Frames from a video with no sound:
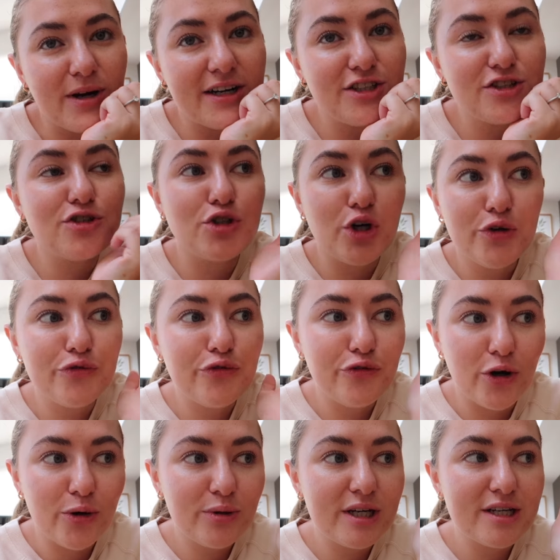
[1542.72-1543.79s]
I just don't
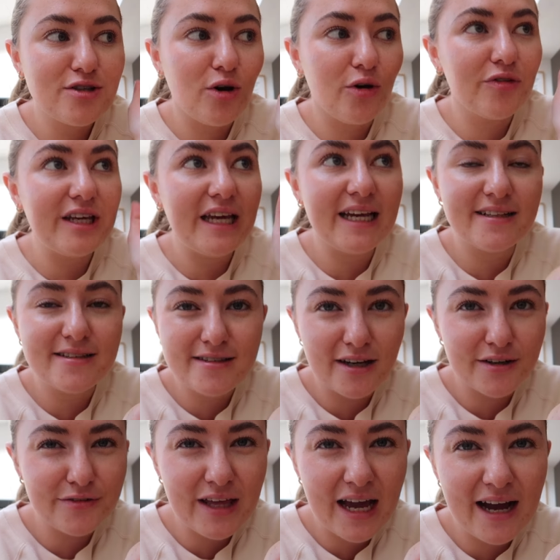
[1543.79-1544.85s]
focus on the
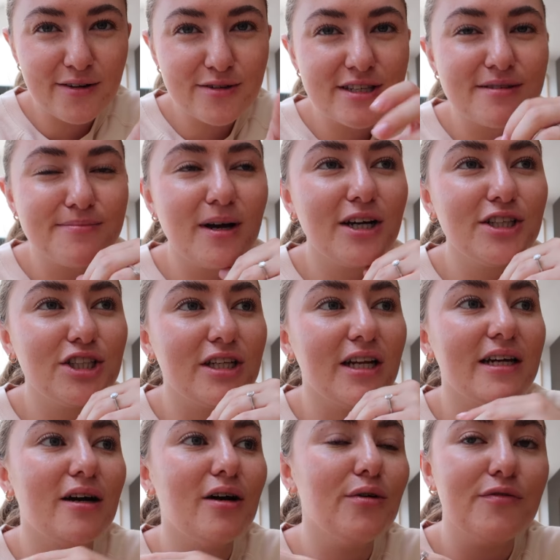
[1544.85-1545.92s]
inside of the house as much. And
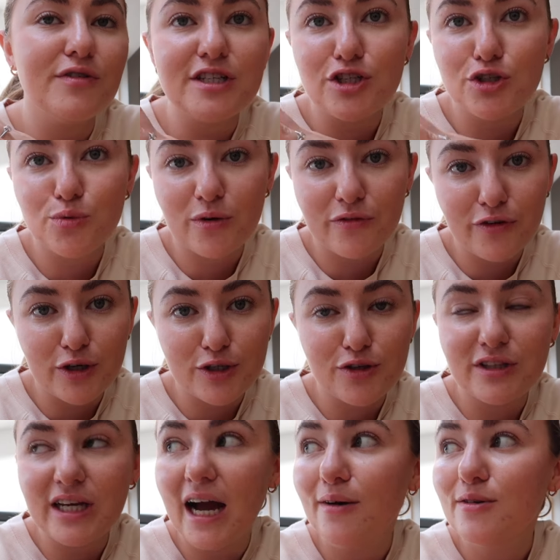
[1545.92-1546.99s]
like, I obviously just want to focus
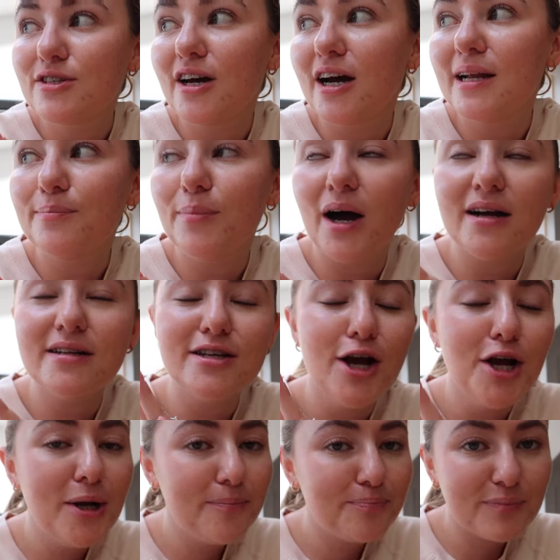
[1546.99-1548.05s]
on the outside, but
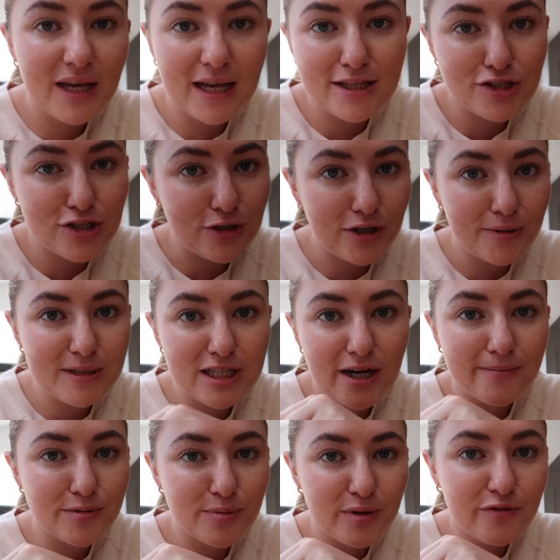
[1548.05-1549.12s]
it's soon gonna be
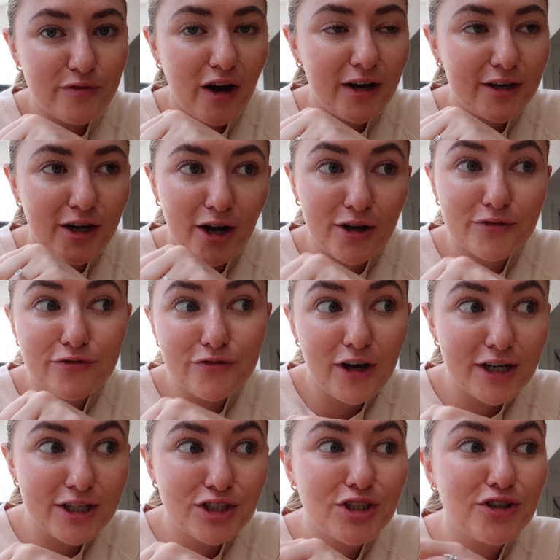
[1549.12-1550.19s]
time to put the garden
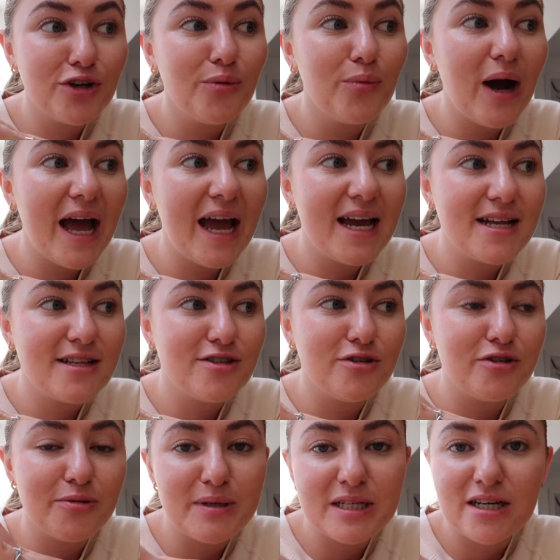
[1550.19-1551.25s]
furniture away. It's soon
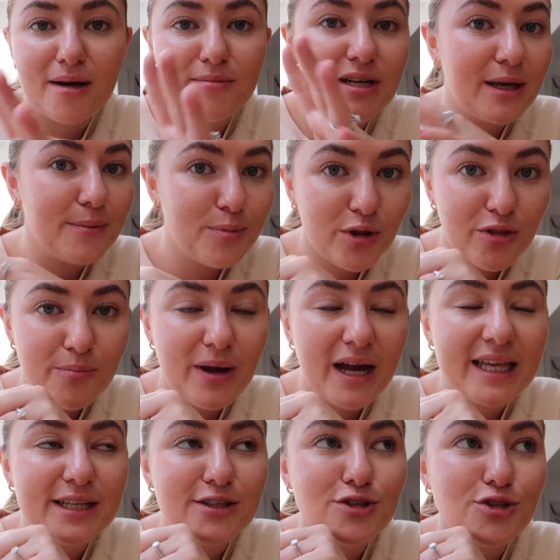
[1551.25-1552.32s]
gonna be time to like put them
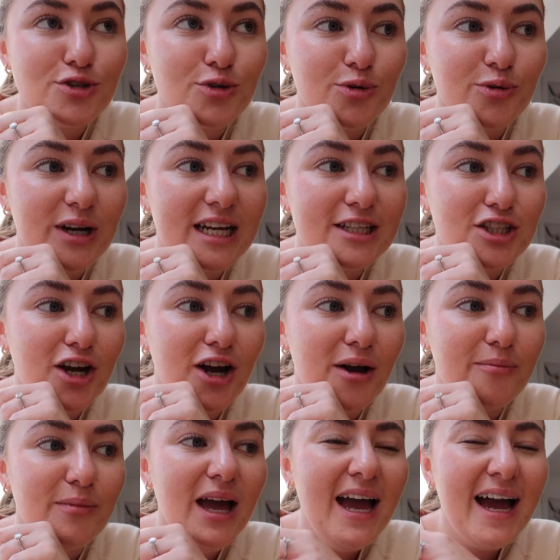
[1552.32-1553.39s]
back into storage
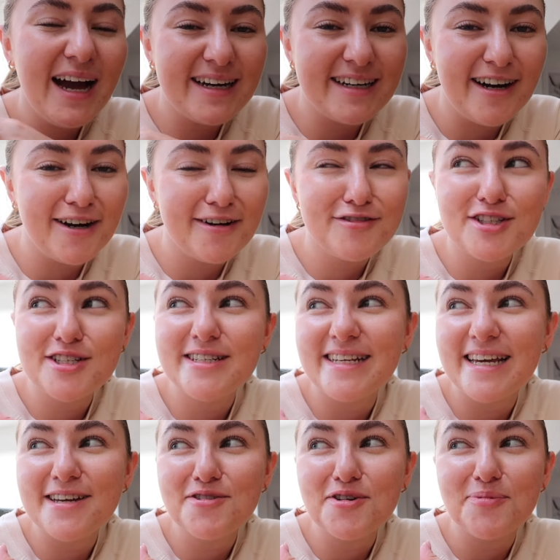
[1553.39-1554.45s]
um, and kind of just
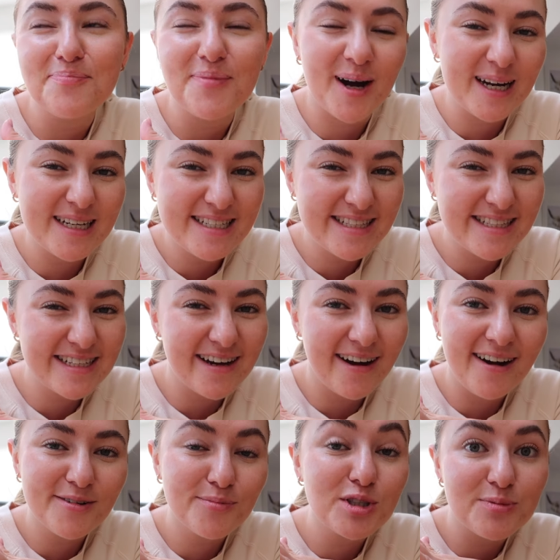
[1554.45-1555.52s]
say goodbye to the
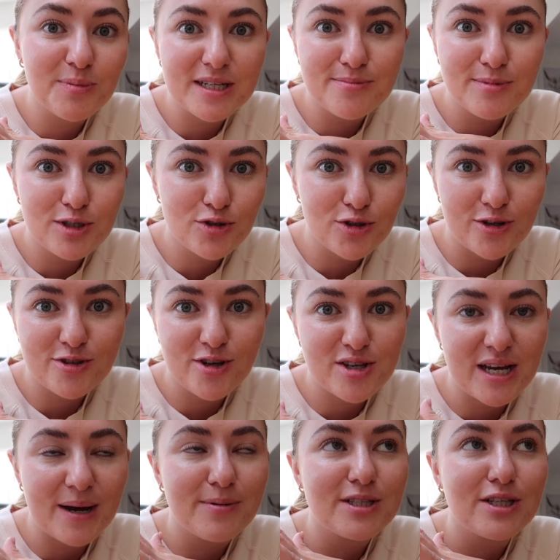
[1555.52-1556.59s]
garden, which makes me so, so
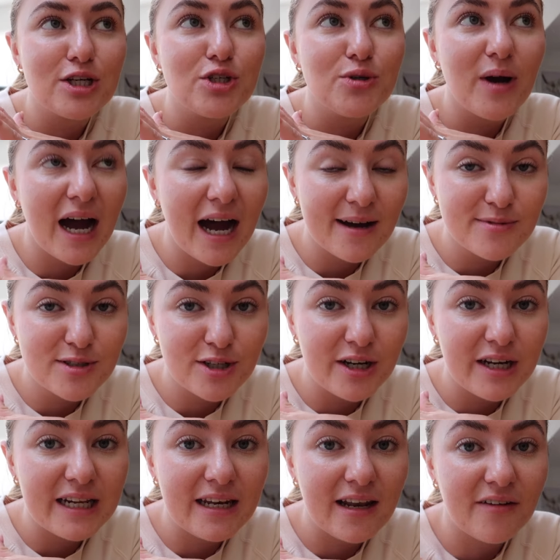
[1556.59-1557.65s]
sad because I do
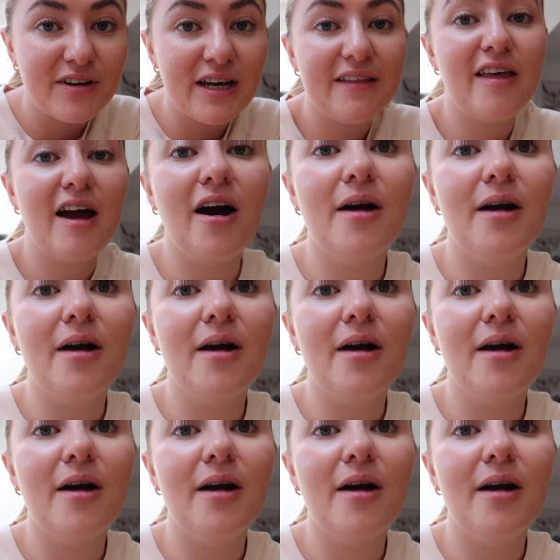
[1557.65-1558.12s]
absolutely love it in there.